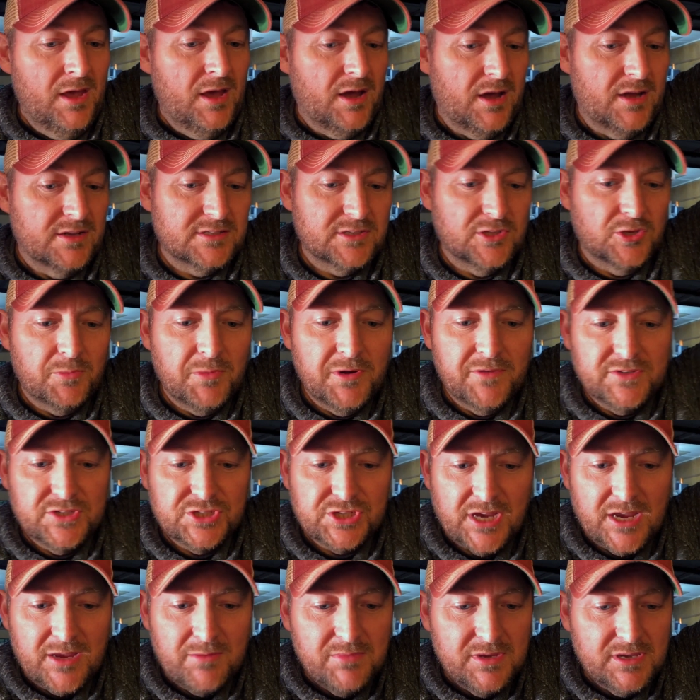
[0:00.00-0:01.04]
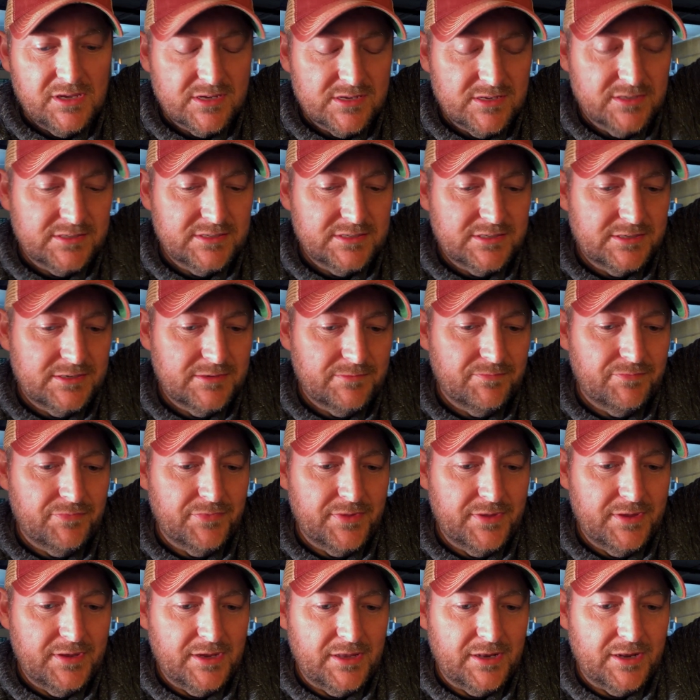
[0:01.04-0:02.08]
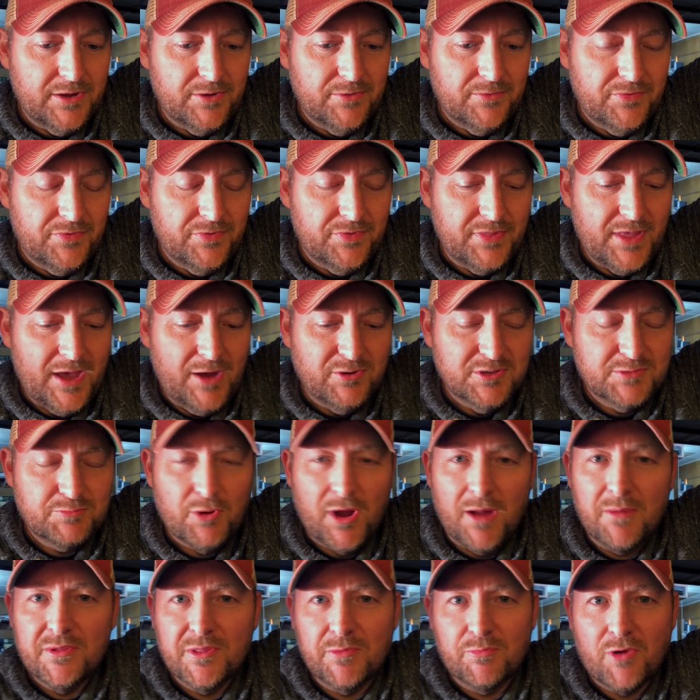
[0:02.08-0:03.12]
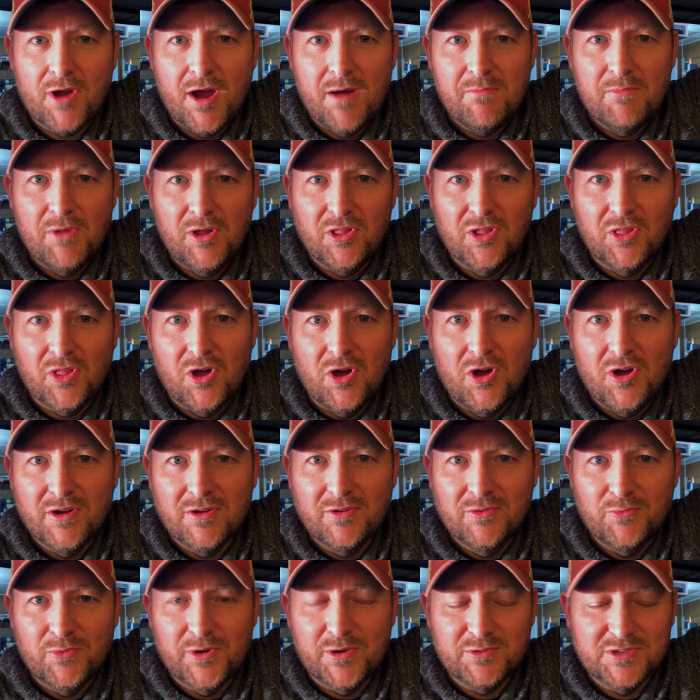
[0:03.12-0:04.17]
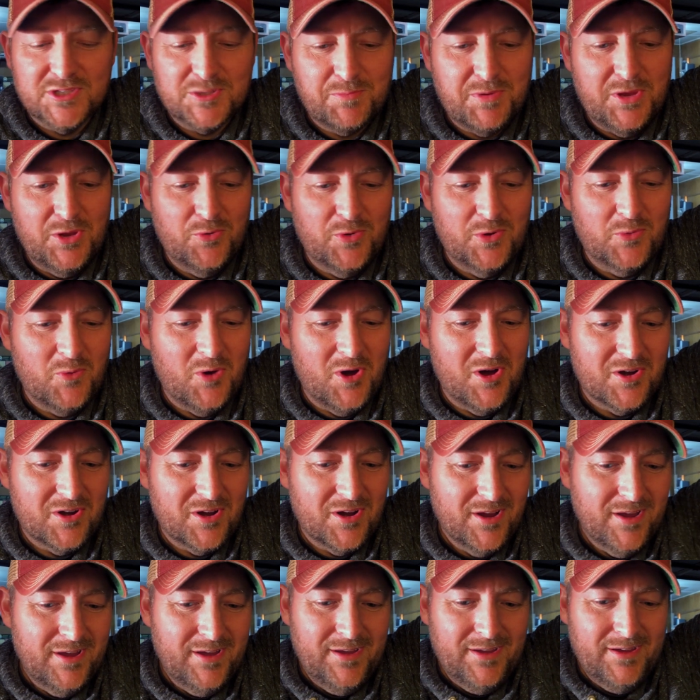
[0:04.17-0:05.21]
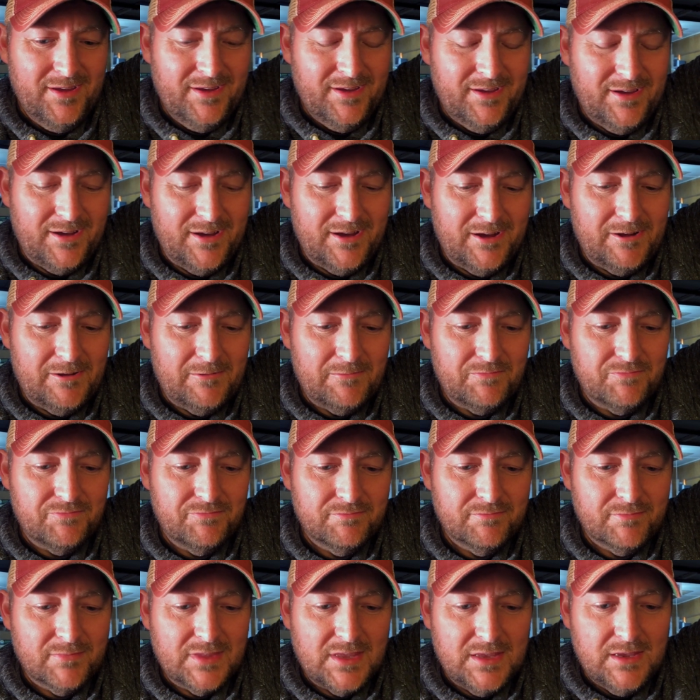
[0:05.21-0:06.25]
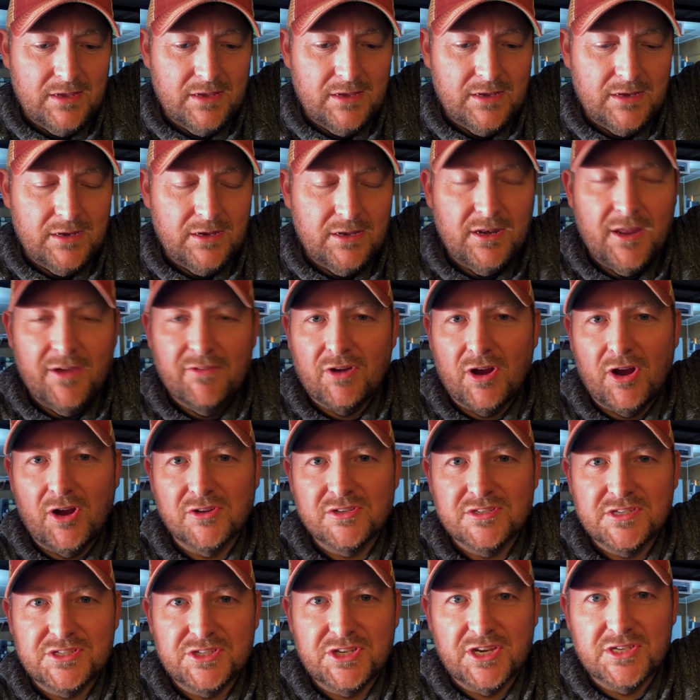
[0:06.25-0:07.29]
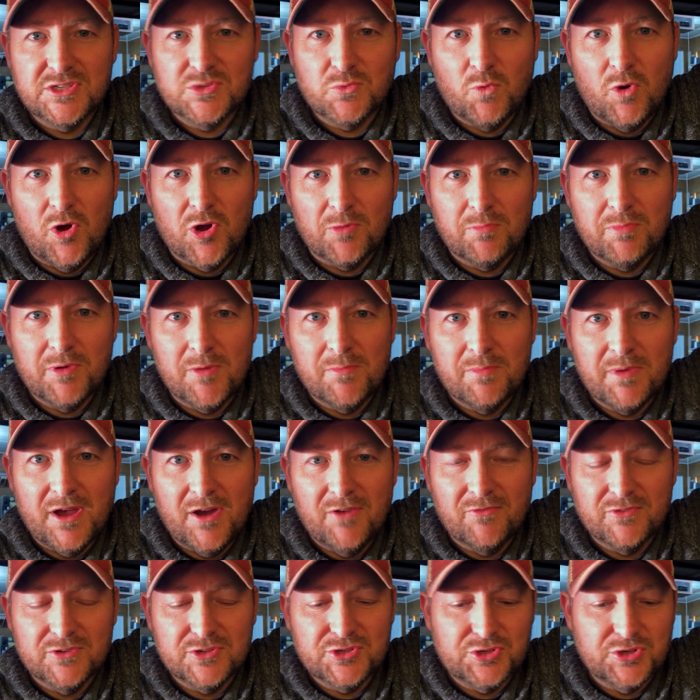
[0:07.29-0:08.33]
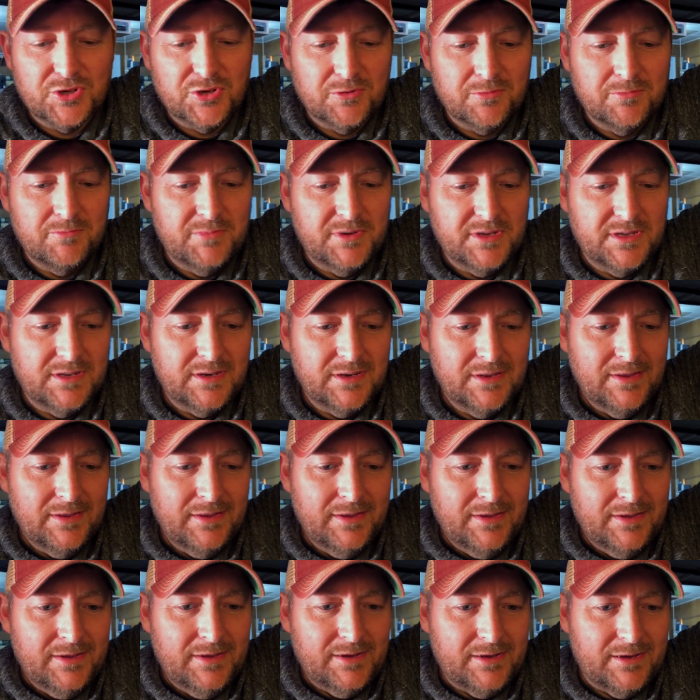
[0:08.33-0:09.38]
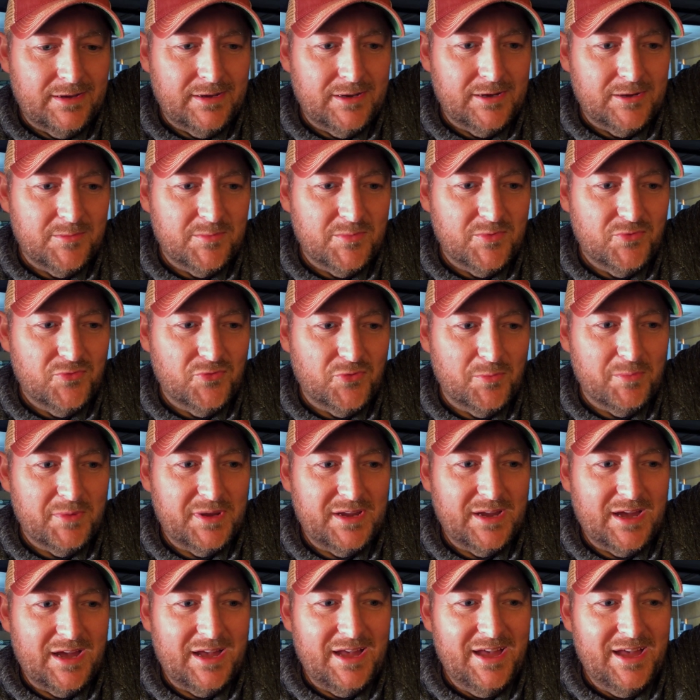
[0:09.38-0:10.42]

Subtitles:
it's a little bit of a shame because, you know, that was probably the problem all along when it was spewing water. It never hurts to change the water pump out for sure, but for me,